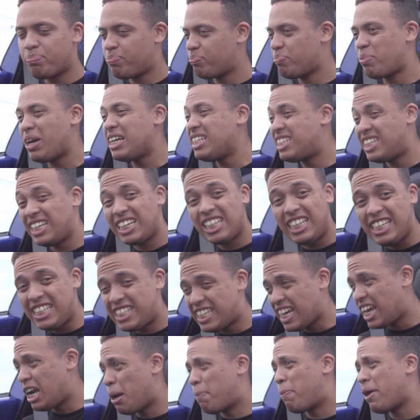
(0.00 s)
basically
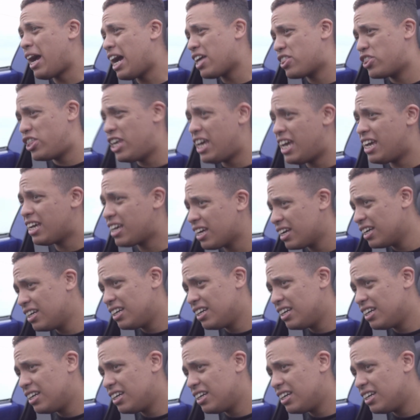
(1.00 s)
telepathic.